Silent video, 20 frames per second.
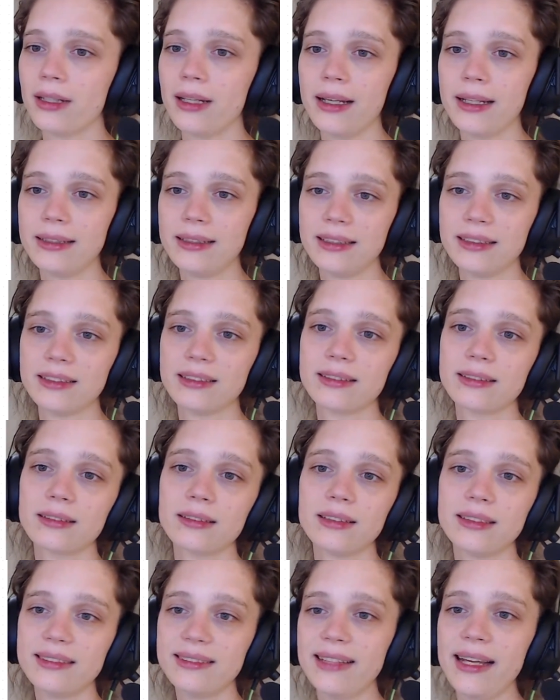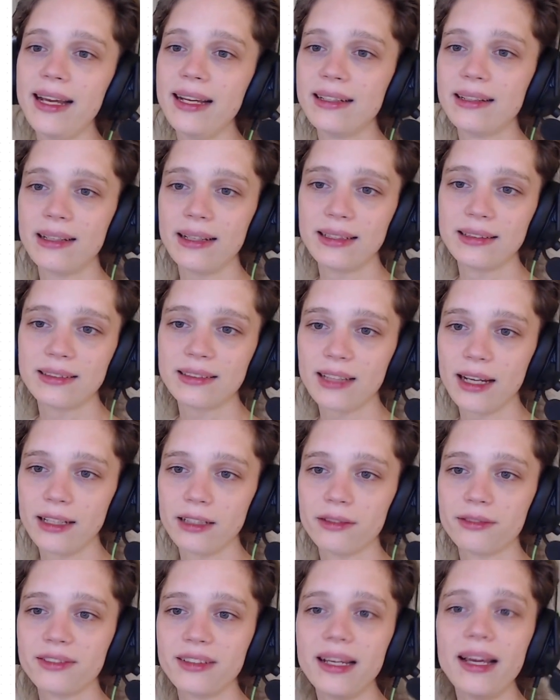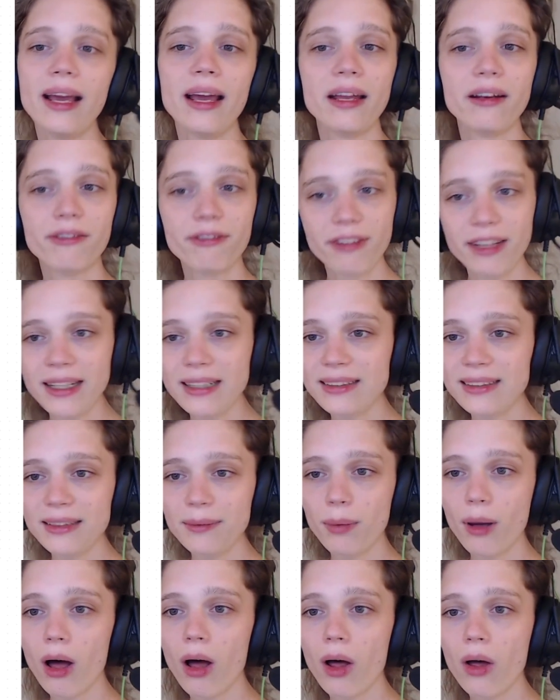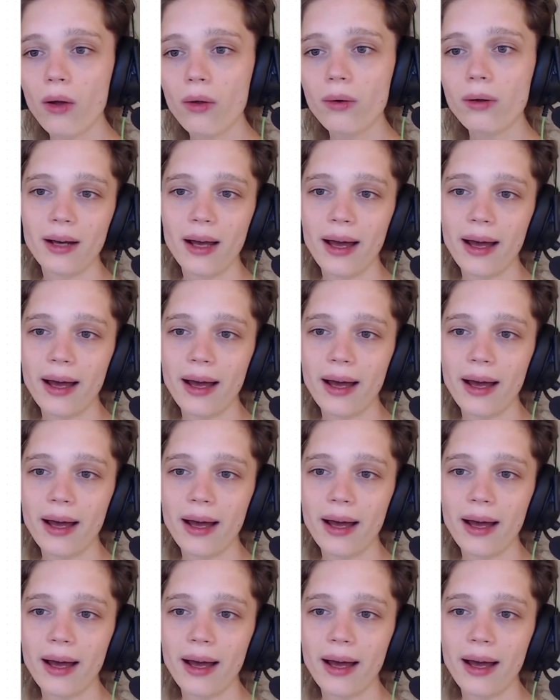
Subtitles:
it is contained inside of the infinity ball